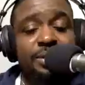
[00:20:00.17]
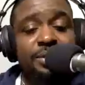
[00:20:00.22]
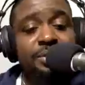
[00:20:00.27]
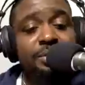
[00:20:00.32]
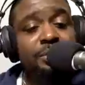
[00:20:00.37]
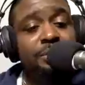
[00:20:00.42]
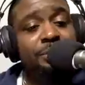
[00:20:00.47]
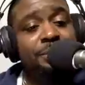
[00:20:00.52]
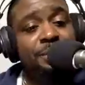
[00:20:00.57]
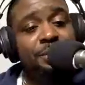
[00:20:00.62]
of
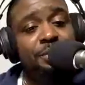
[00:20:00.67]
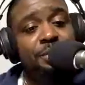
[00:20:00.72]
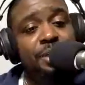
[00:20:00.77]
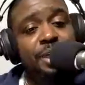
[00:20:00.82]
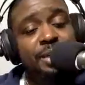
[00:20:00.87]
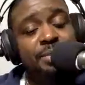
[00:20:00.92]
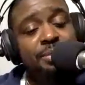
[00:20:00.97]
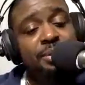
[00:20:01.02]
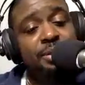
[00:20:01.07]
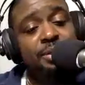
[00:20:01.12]
you who
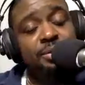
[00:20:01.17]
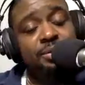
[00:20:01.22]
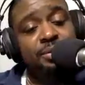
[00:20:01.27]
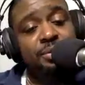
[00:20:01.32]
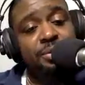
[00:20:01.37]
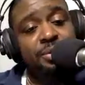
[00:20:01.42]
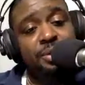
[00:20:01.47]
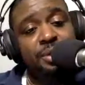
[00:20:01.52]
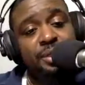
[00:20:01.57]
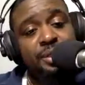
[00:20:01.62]
keep looking
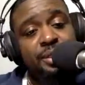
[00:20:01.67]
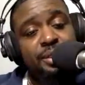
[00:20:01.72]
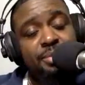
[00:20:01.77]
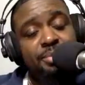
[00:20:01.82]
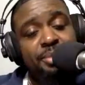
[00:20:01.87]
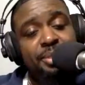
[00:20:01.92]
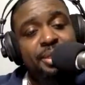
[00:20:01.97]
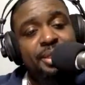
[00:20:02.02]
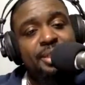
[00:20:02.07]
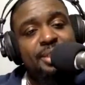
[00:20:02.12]
forward to the
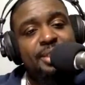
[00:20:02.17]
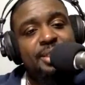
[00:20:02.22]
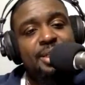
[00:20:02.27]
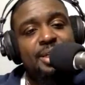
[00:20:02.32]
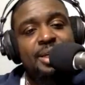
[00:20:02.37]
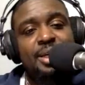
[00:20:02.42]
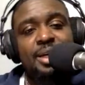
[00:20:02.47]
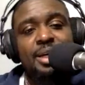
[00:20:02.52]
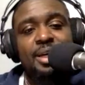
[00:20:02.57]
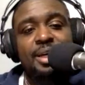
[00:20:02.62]
picks.
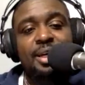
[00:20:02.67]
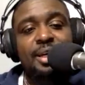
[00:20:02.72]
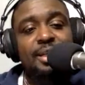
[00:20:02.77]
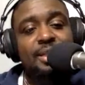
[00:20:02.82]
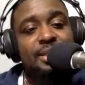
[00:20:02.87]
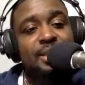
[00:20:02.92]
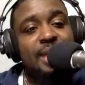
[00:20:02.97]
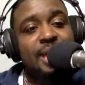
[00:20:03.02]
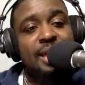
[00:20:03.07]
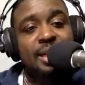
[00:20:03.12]

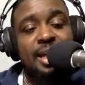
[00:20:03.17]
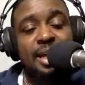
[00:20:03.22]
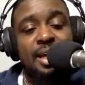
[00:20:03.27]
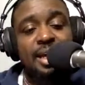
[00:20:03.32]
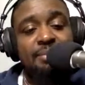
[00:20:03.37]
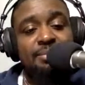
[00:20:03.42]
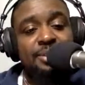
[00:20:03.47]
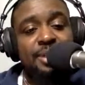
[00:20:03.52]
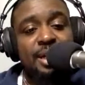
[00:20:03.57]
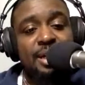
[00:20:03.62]
It's not like
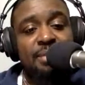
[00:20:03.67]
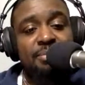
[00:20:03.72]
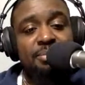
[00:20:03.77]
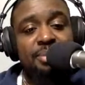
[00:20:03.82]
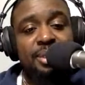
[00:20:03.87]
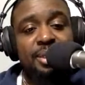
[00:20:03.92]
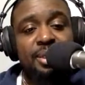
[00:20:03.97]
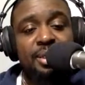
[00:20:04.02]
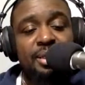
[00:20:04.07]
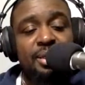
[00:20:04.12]
I'm trying to
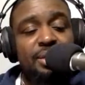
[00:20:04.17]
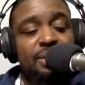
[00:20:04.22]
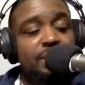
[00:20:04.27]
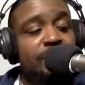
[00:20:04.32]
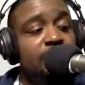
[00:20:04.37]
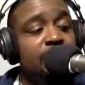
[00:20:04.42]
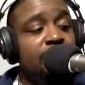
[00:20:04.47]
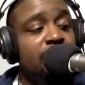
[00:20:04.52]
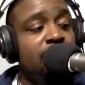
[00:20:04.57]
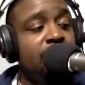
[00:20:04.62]
be,
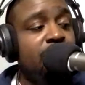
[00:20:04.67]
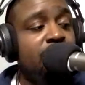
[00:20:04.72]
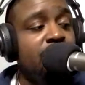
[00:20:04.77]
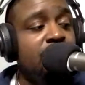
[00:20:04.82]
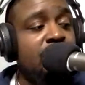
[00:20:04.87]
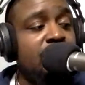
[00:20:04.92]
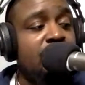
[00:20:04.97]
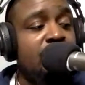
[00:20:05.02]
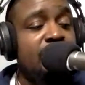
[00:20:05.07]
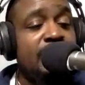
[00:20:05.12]

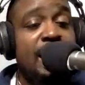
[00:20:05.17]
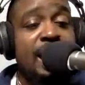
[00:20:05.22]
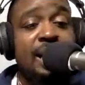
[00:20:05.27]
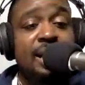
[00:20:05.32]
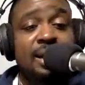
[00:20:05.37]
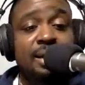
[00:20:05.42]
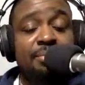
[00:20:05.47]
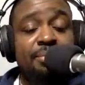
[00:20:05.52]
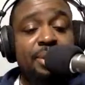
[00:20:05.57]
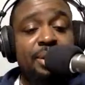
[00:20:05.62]

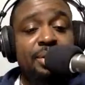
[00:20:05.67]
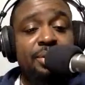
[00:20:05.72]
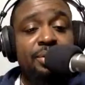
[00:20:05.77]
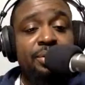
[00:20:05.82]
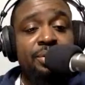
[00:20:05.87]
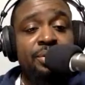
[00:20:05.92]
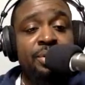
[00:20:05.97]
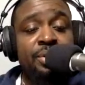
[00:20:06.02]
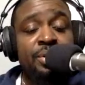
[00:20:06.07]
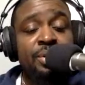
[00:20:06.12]

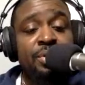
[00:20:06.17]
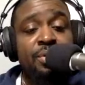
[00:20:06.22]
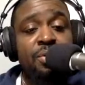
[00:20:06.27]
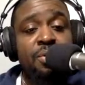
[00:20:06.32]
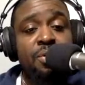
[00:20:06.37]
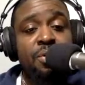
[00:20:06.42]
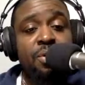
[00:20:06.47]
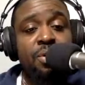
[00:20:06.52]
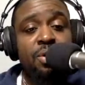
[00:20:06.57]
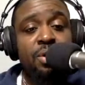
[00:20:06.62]
non-committal
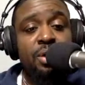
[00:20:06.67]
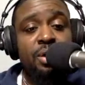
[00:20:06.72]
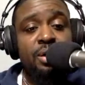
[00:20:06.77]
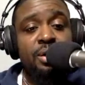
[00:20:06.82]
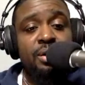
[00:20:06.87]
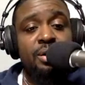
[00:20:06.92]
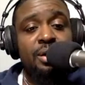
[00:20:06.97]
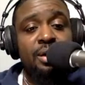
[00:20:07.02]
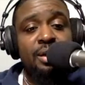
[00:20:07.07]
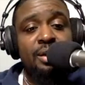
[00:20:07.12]

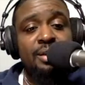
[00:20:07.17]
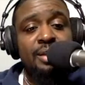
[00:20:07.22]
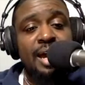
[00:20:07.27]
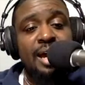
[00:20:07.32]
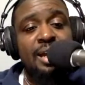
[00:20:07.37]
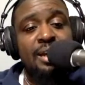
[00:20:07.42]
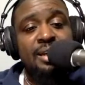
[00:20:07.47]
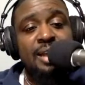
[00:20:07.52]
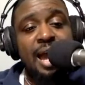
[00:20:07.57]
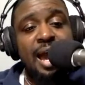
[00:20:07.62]
or
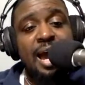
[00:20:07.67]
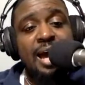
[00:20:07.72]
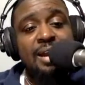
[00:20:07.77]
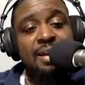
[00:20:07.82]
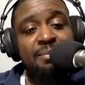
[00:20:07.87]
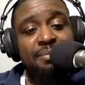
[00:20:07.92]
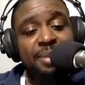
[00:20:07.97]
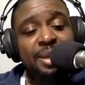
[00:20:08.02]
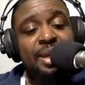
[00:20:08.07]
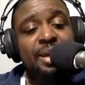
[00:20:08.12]
not
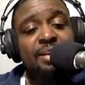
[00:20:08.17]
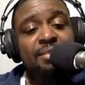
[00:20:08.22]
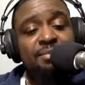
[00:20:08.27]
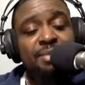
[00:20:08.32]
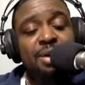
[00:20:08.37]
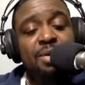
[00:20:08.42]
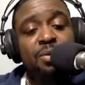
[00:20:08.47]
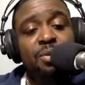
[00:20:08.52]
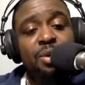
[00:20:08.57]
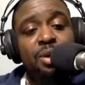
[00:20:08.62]
a man of
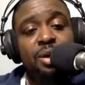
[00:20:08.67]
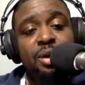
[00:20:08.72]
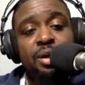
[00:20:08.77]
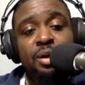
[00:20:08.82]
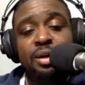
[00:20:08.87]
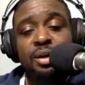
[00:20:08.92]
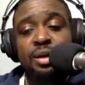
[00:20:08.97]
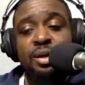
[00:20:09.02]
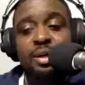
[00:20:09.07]
my word.